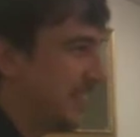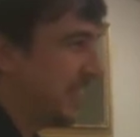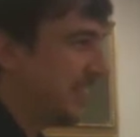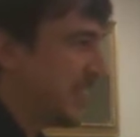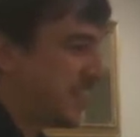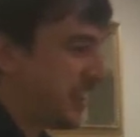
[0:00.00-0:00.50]

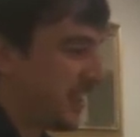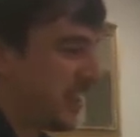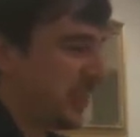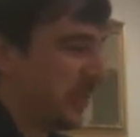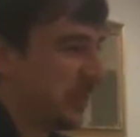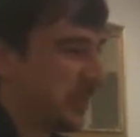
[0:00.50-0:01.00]
I'm just gonna
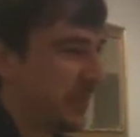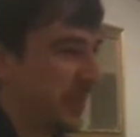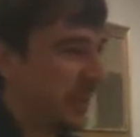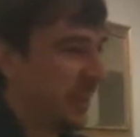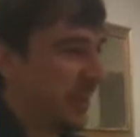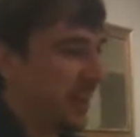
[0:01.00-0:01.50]
kill them.
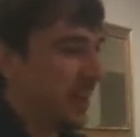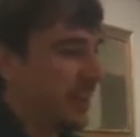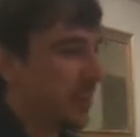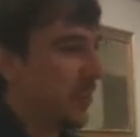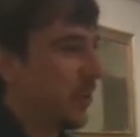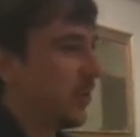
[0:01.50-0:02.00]

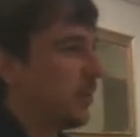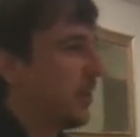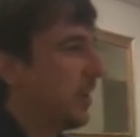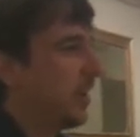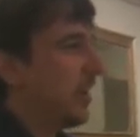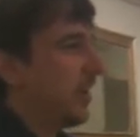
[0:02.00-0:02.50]
So
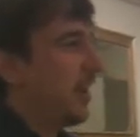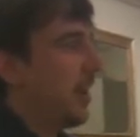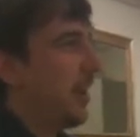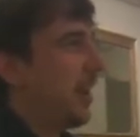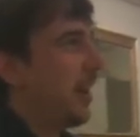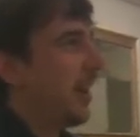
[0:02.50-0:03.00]

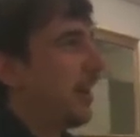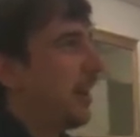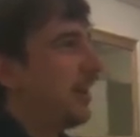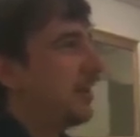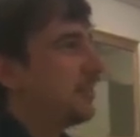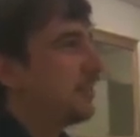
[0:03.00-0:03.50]

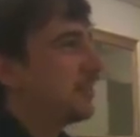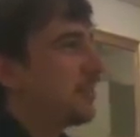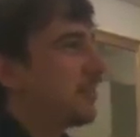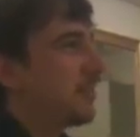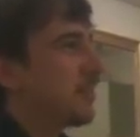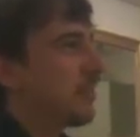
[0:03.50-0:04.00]
uh,
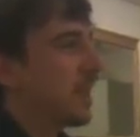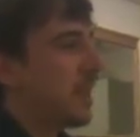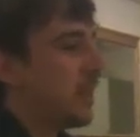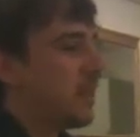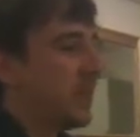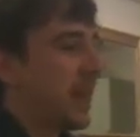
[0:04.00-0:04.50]

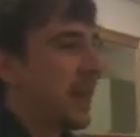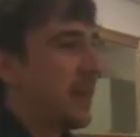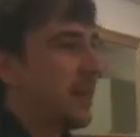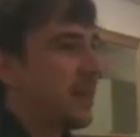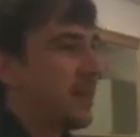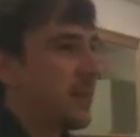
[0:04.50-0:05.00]
he
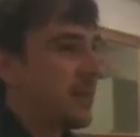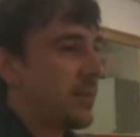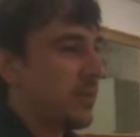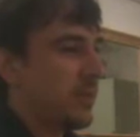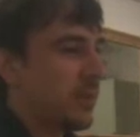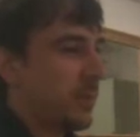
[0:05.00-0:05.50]
plans
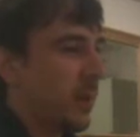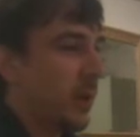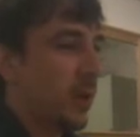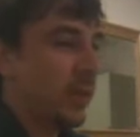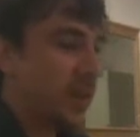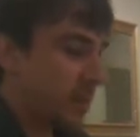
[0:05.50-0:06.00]

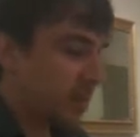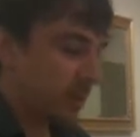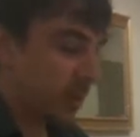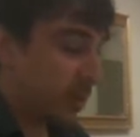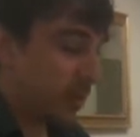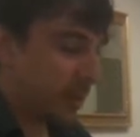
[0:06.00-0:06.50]
all these
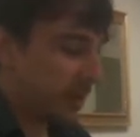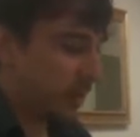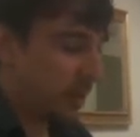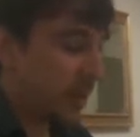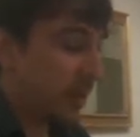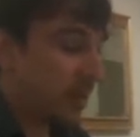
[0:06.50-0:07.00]
series. He
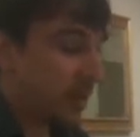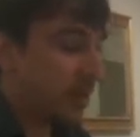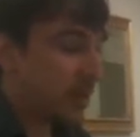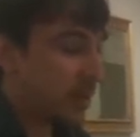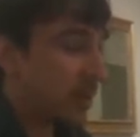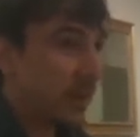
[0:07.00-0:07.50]
plans this
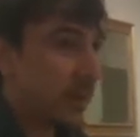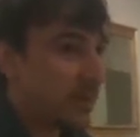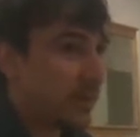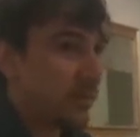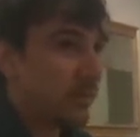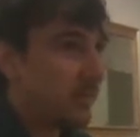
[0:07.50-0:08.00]

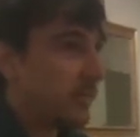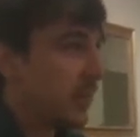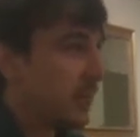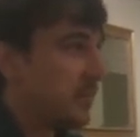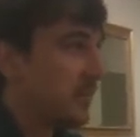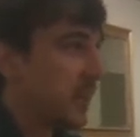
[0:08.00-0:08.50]
series of,
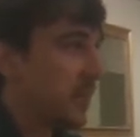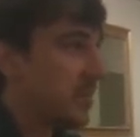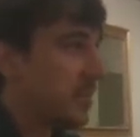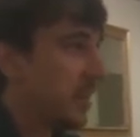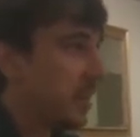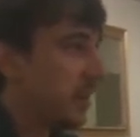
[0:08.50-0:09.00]
of
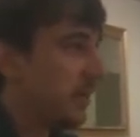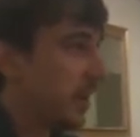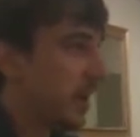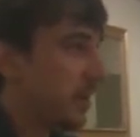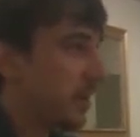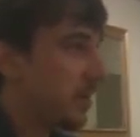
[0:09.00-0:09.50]
devastating
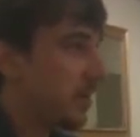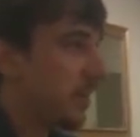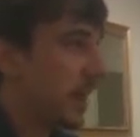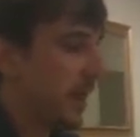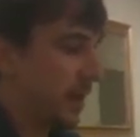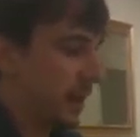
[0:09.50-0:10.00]
events
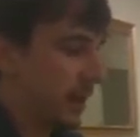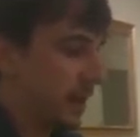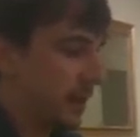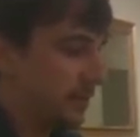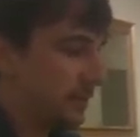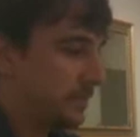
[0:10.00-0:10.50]
like
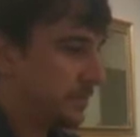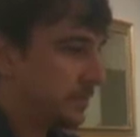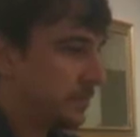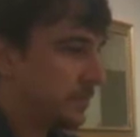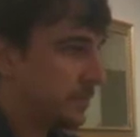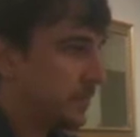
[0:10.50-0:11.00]
uh,
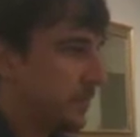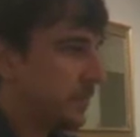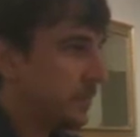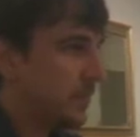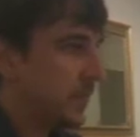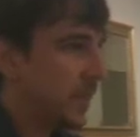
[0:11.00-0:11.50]

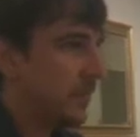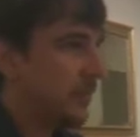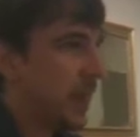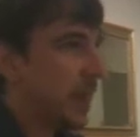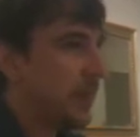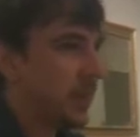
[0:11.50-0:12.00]

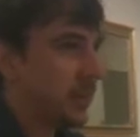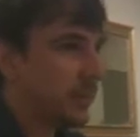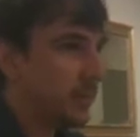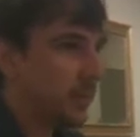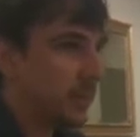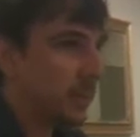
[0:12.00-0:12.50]
famine,
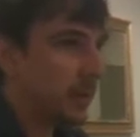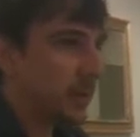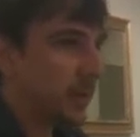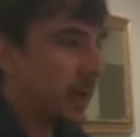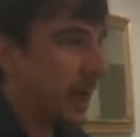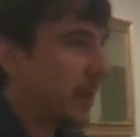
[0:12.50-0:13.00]

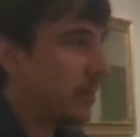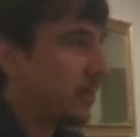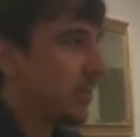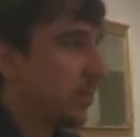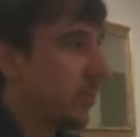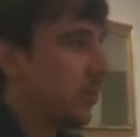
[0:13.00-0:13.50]
and
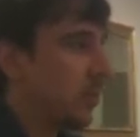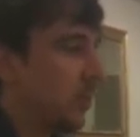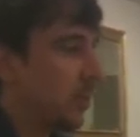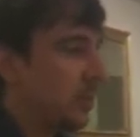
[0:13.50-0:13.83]
so